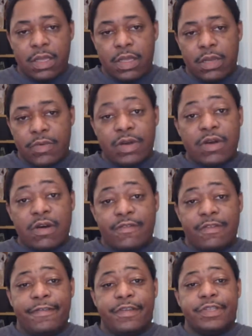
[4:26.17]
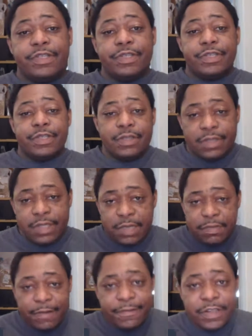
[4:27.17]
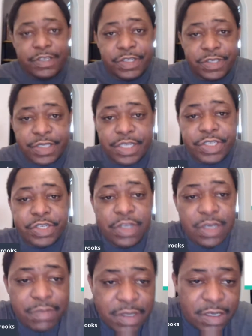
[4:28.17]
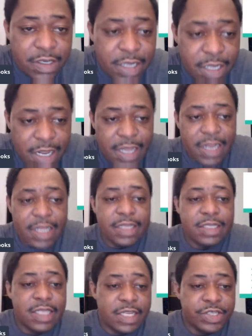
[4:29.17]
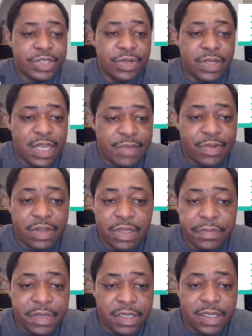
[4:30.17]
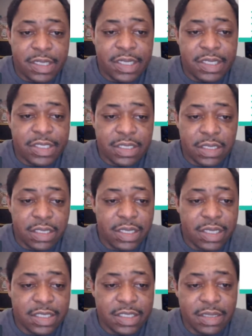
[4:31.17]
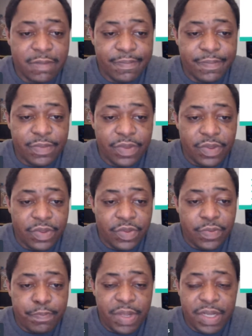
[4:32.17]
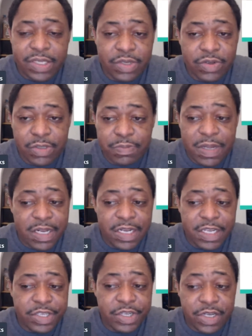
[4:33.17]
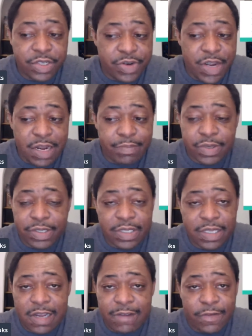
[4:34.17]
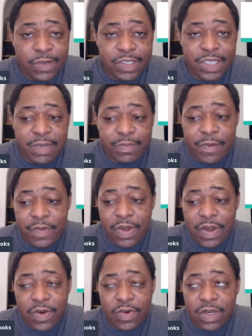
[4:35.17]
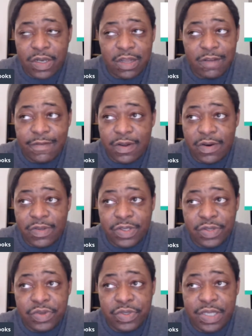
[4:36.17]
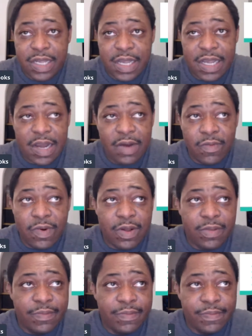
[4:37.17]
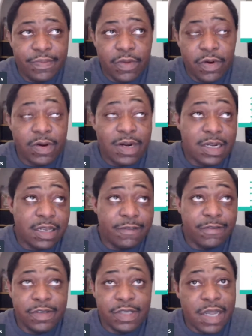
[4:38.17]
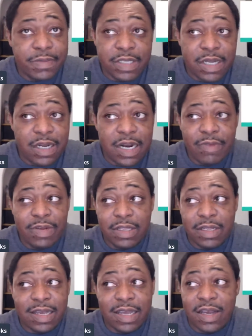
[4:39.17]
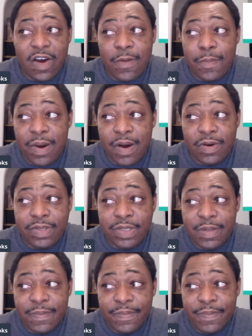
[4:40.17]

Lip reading: And we're gonna go over the features. Some of the features that you're gonna be looking at is that you can have unlimited links, clicks, pixels, meaning that you can track a person down. For example, if you go to ClickFunnels and you say, "Hey, I want," or not ClickFunnels, Amazon, "I want to look at golf balls."